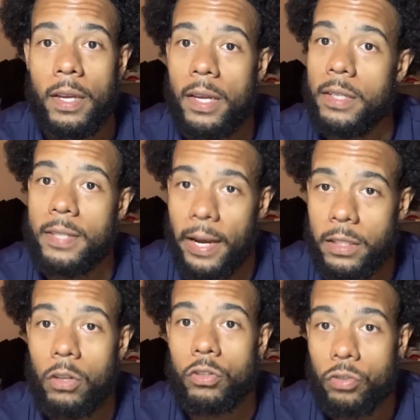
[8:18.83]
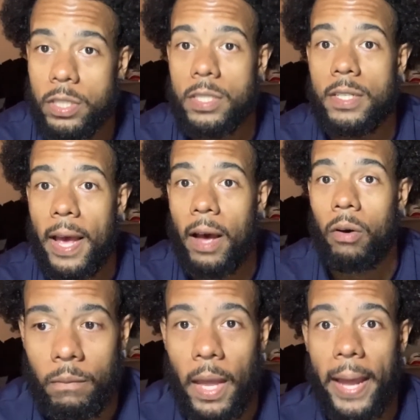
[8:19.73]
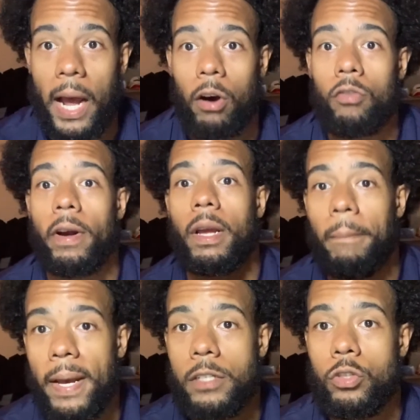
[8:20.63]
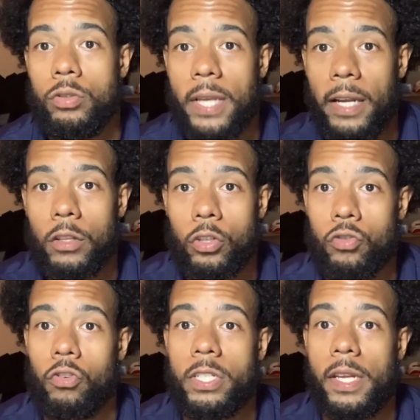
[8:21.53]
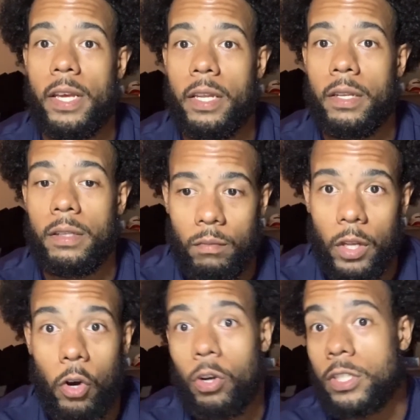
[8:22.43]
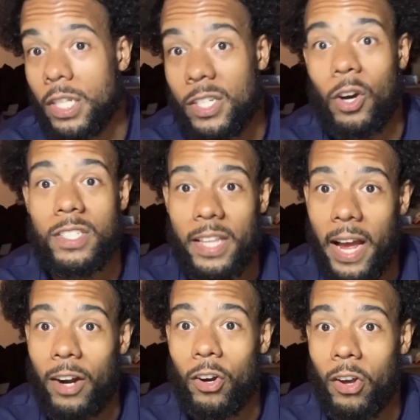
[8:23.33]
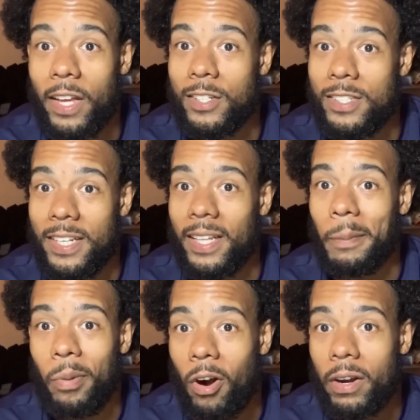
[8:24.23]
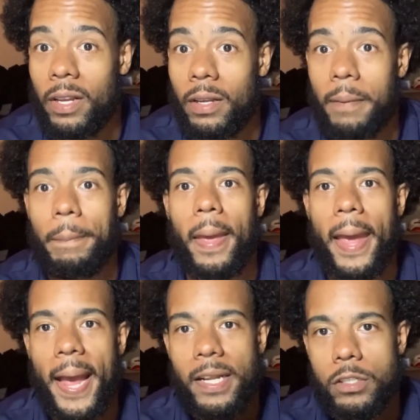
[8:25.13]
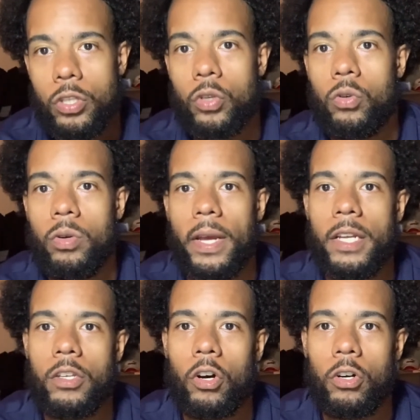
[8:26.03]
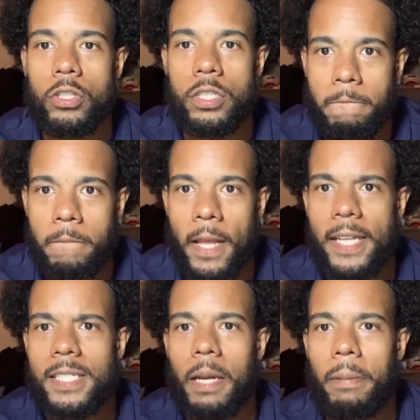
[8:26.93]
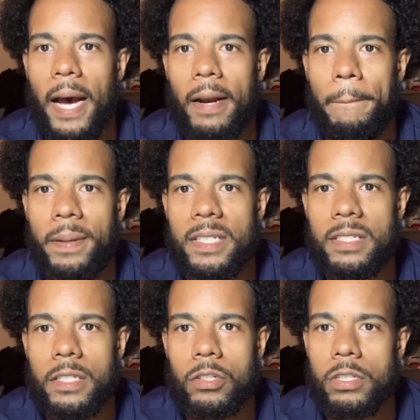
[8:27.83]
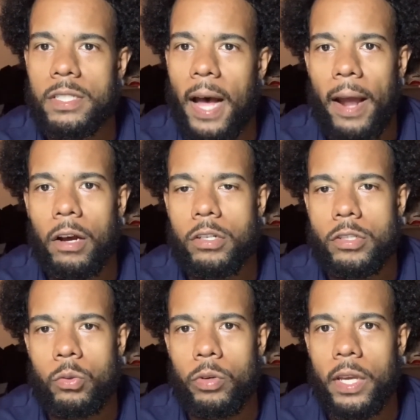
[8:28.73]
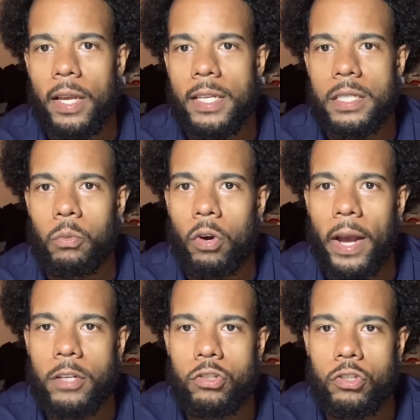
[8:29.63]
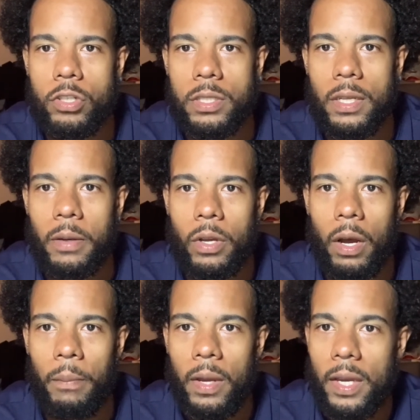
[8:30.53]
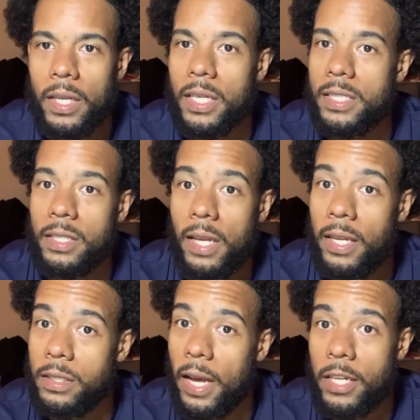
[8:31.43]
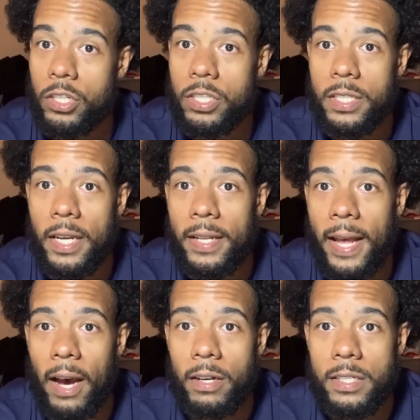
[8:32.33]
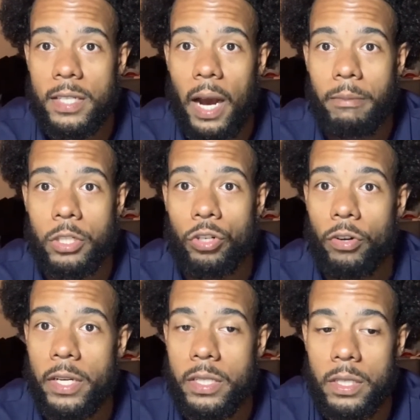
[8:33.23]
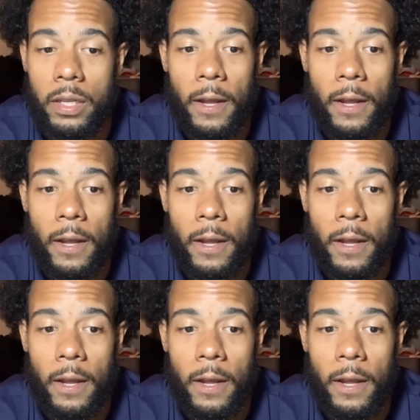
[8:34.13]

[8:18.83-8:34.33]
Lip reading: Take those risks now. And I would recommend you take those risks in going to talk to that girl that you see at the party, and to indulge in some kind of business or side hustle where you can get some more extra streams of income. Because as you're seeing now, these times are crazy